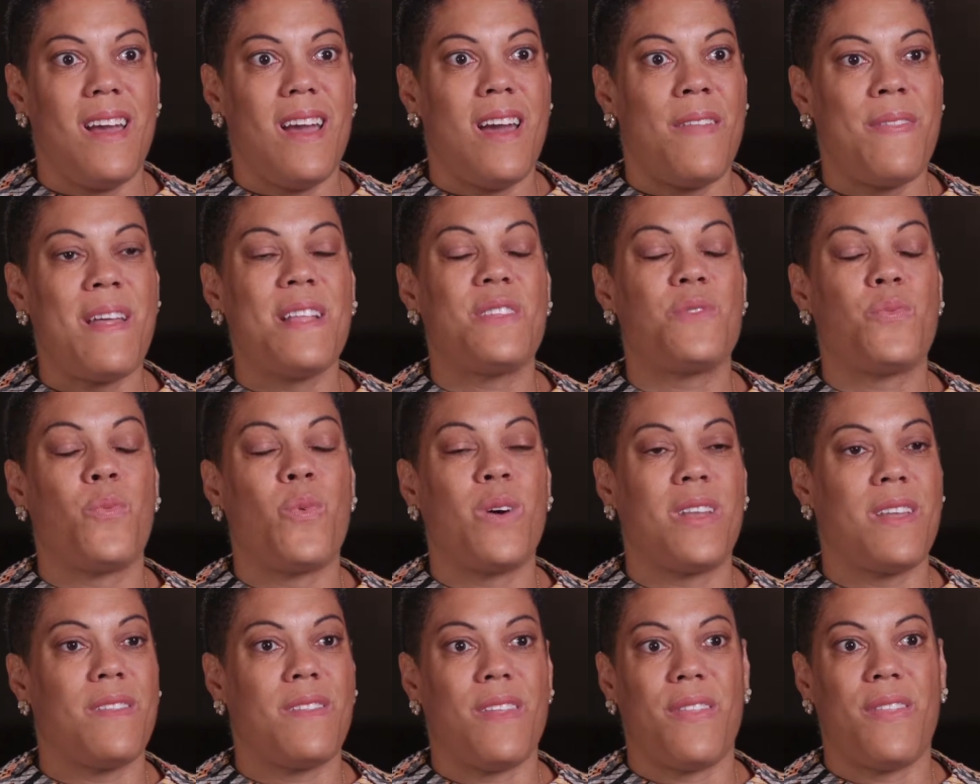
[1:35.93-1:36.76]
And that's
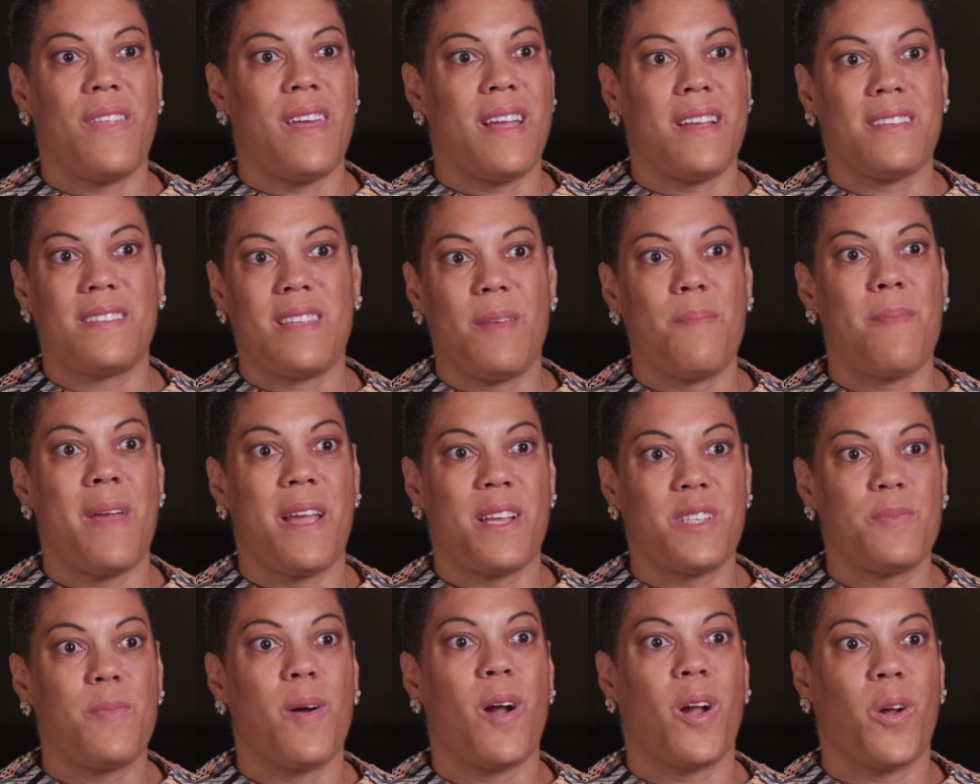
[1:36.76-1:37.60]
one of the things that
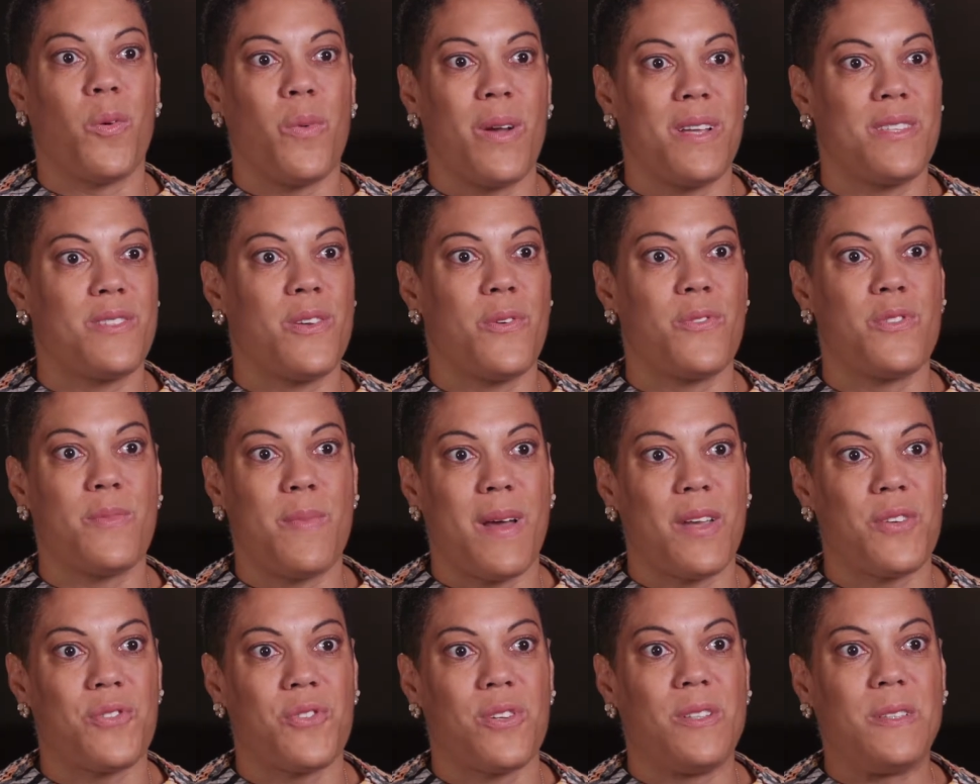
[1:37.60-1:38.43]
makes Parkway so
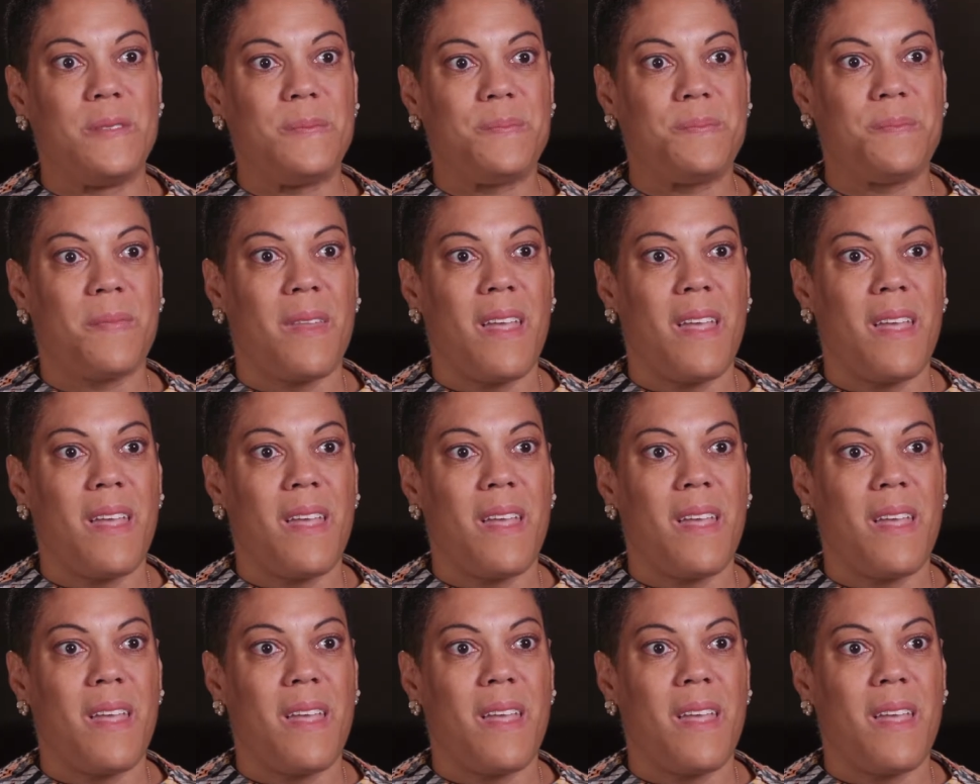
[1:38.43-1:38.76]
special.